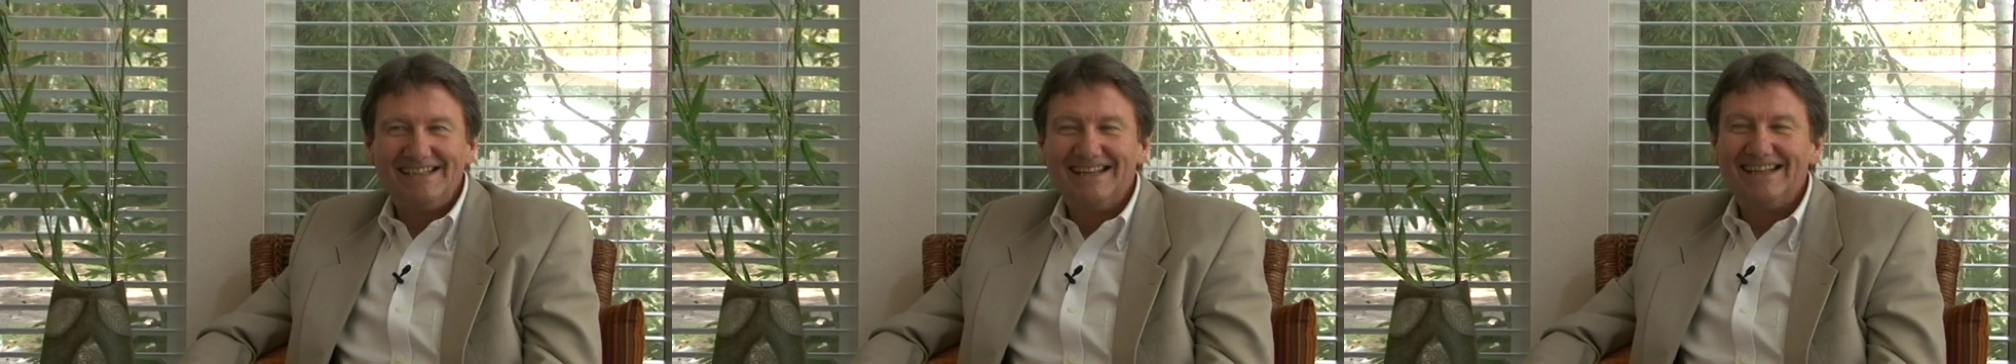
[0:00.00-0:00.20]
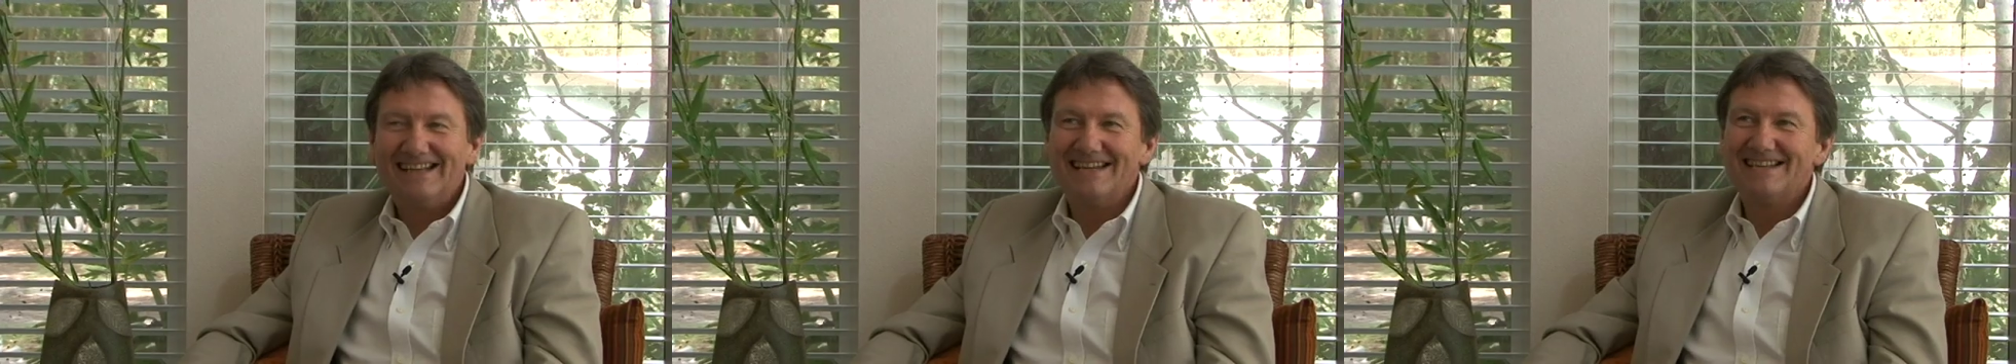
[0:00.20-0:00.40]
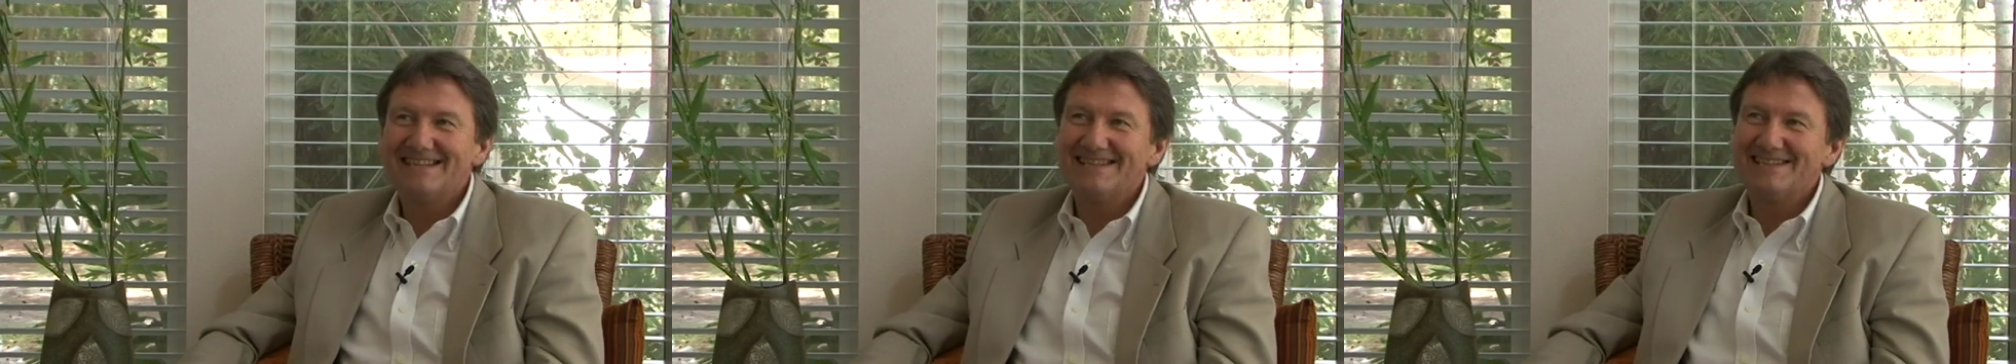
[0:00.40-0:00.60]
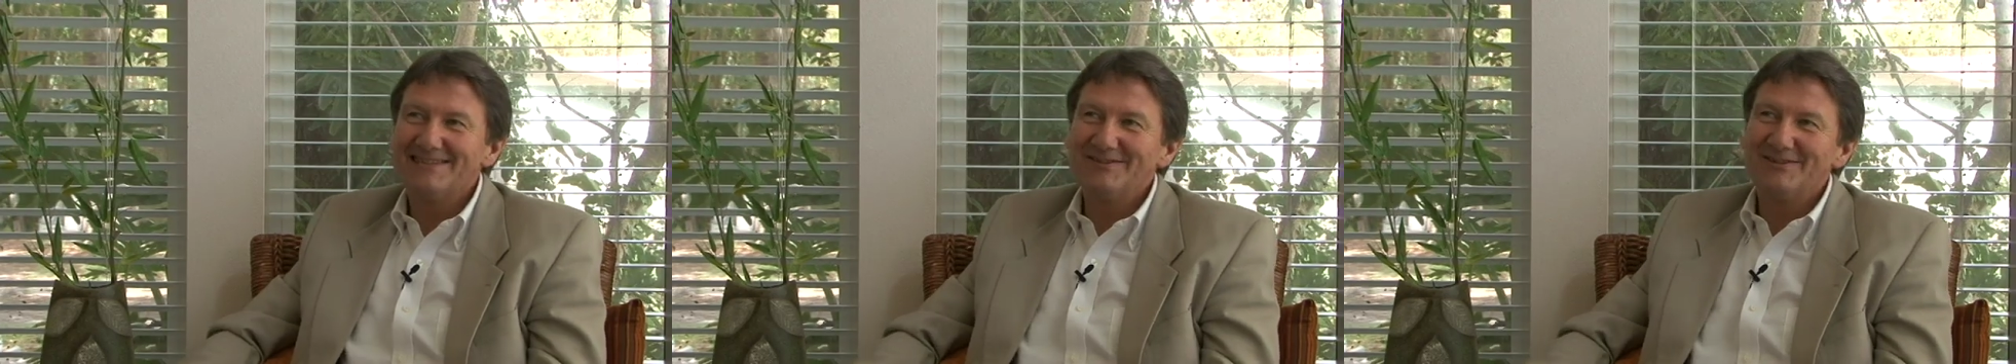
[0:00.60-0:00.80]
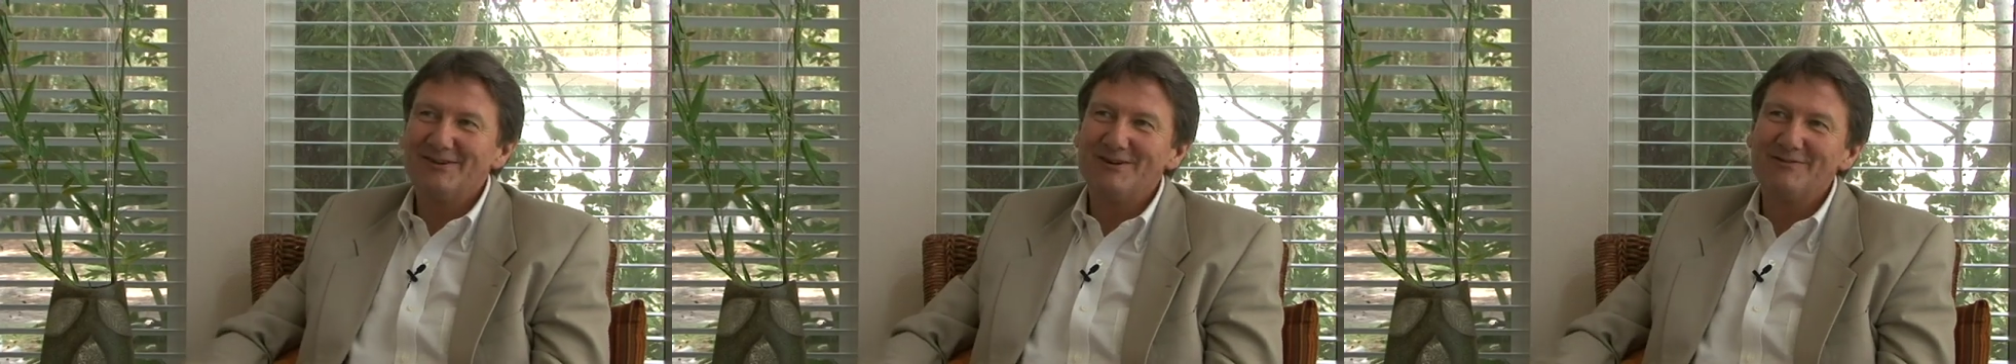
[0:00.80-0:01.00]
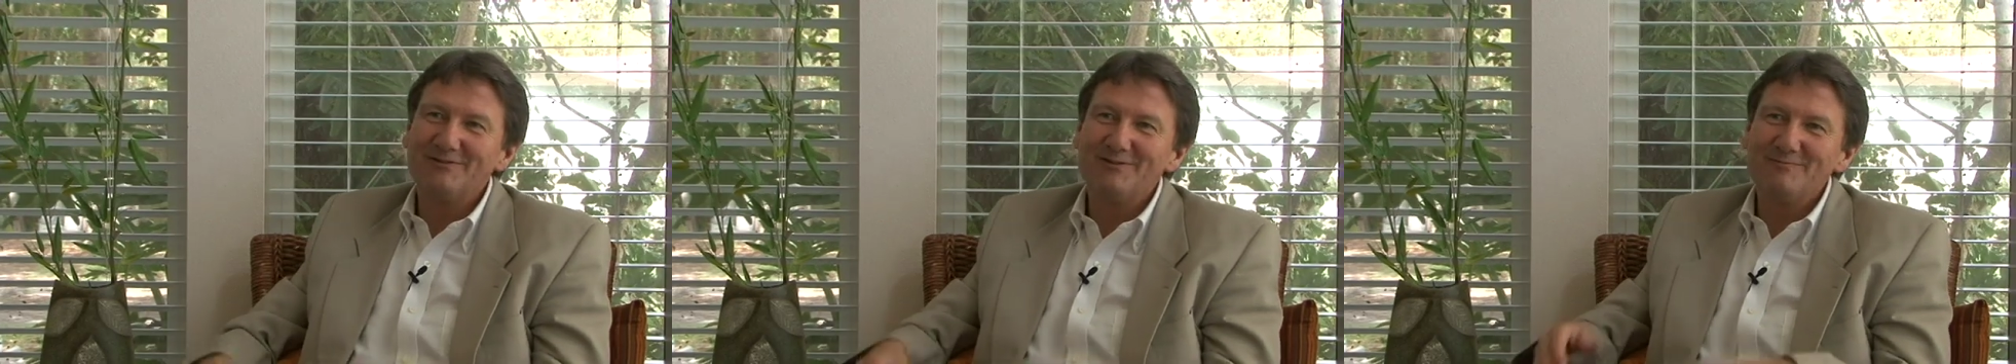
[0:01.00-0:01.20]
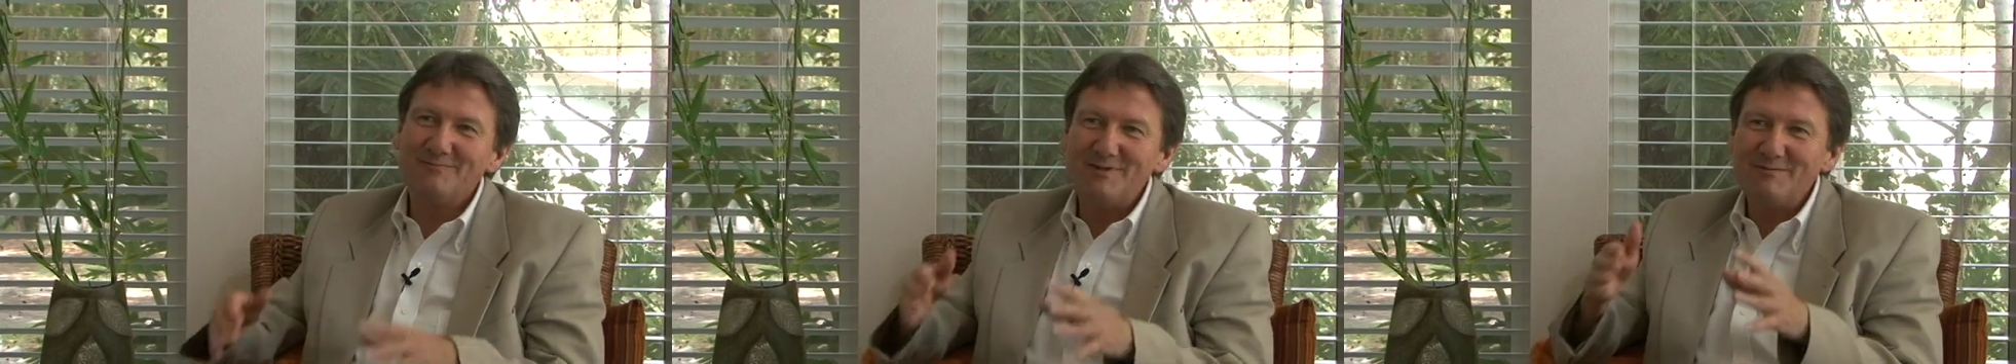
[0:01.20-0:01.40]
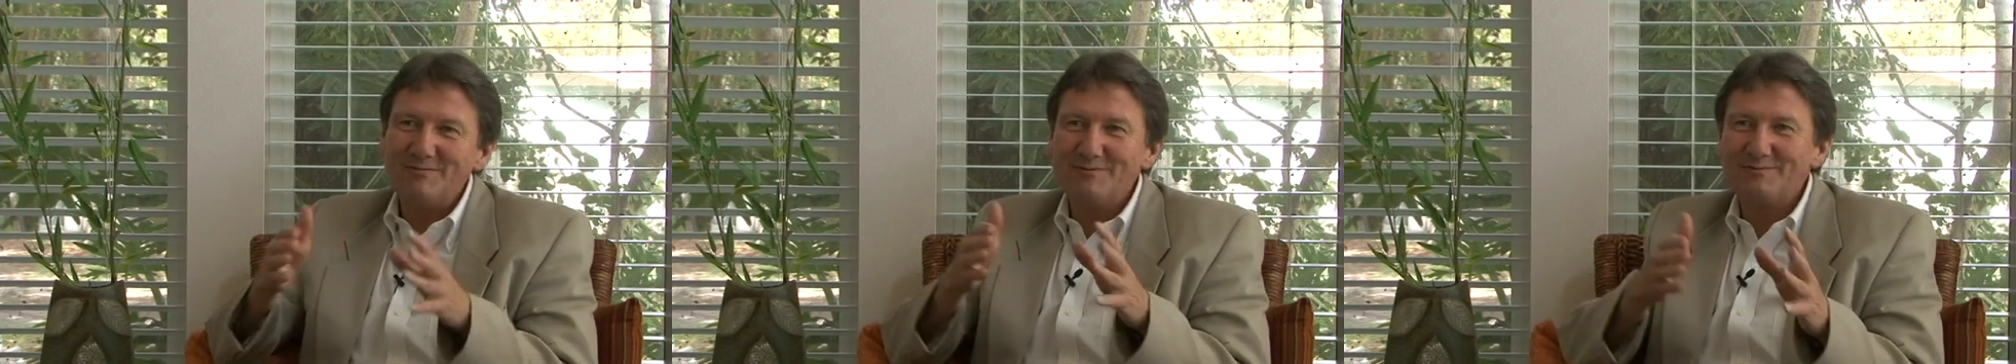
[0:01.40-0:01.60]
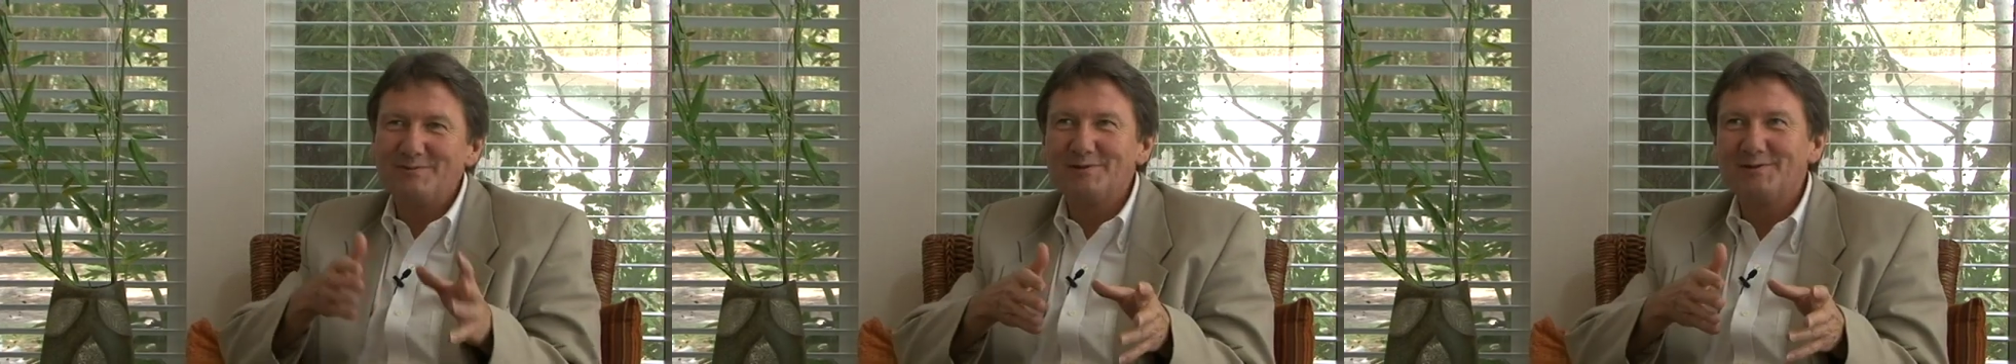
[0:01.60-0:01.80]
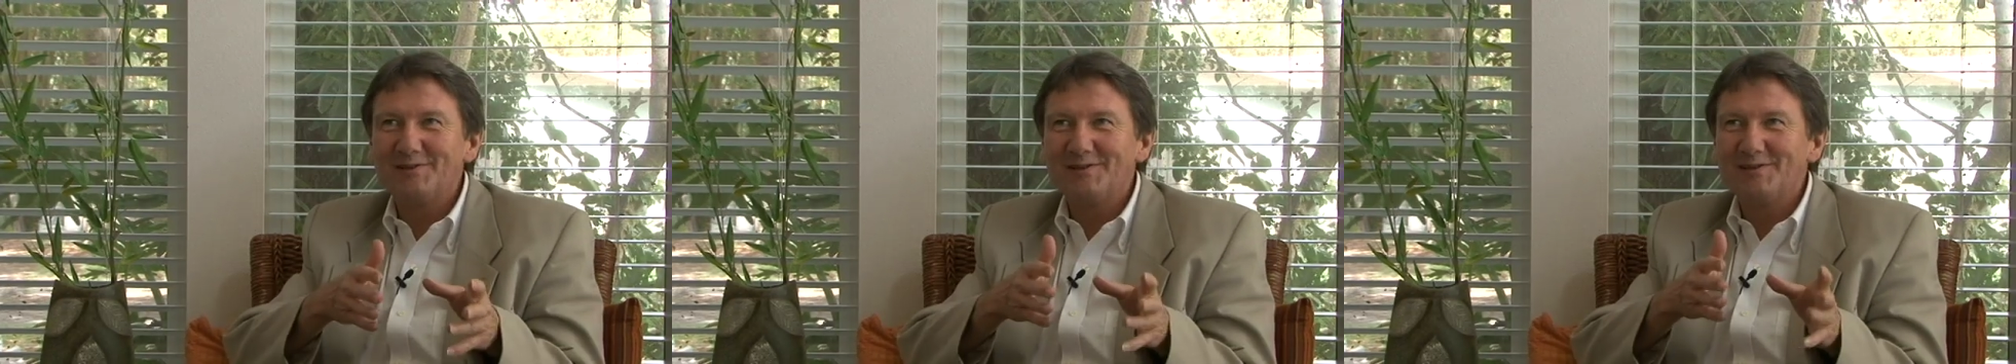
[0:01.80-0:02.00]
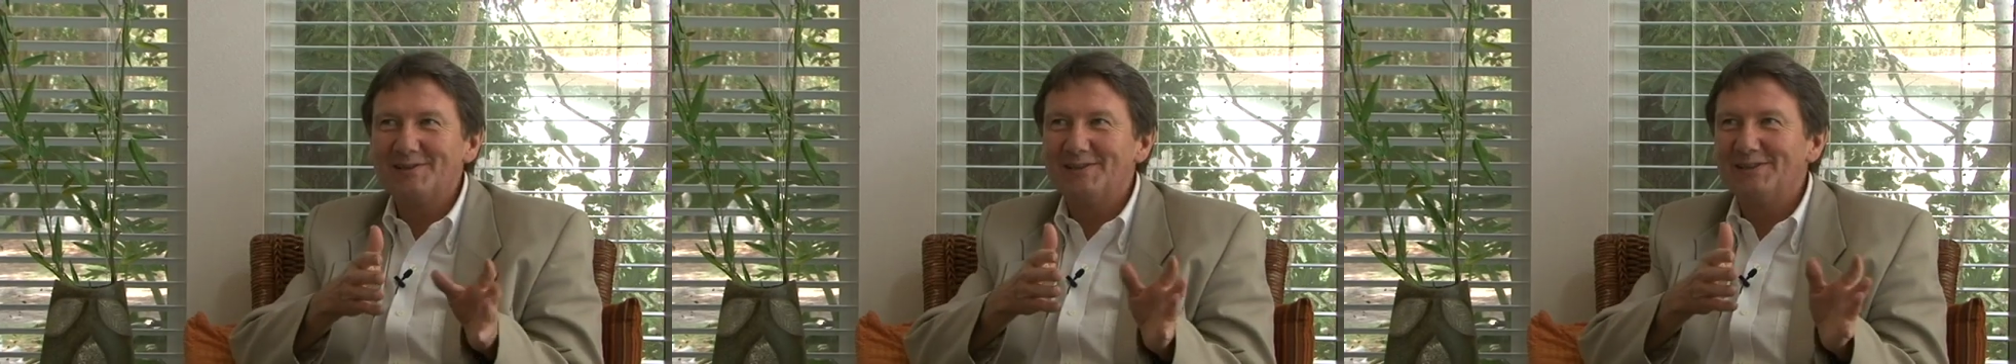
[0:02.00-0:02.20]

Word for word: Yes, it's not often people put